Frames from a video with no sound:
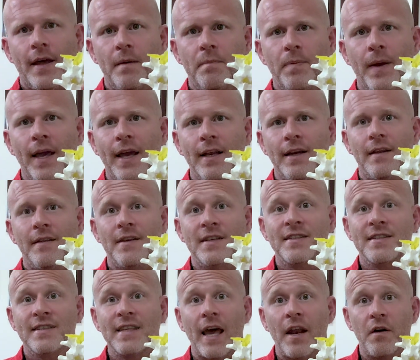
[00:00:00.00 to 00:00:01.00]
then pain in the
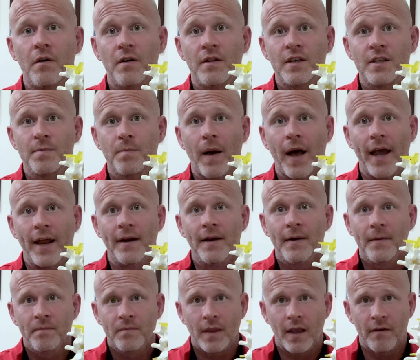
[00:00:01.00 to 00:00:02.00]
center of the spine.
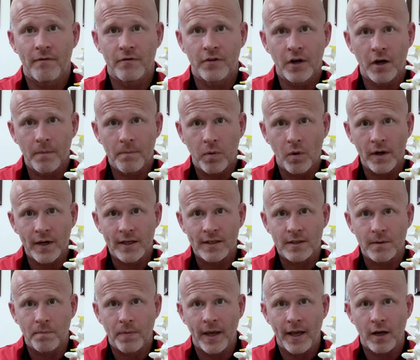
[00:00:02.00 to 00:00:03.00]
If they're pointing
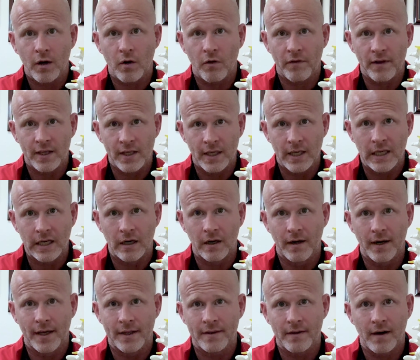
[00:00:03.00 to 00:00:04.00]
to pain over
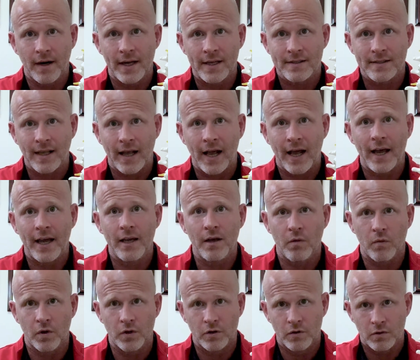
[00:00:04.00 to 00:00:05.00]
here at their
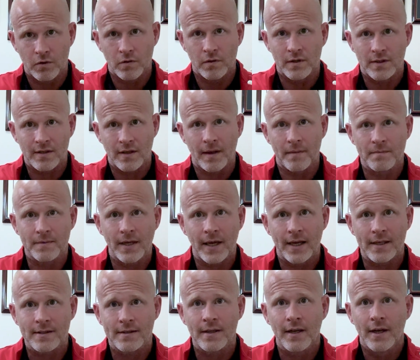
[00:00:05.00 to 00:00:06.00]
SI when you do the slump
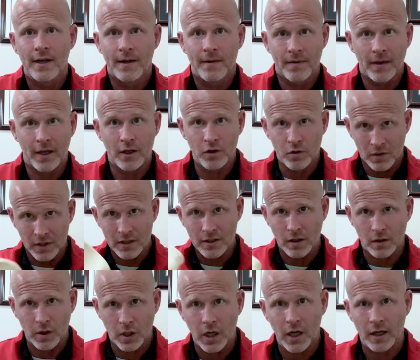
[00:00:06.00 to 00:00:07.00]
test, and you need
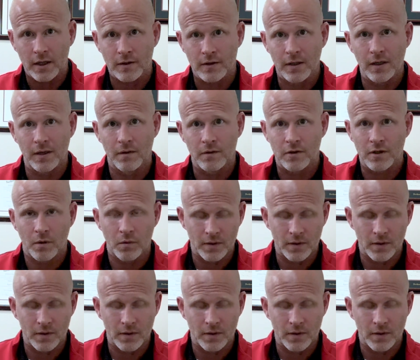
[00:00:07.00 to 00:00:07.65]
to look too. So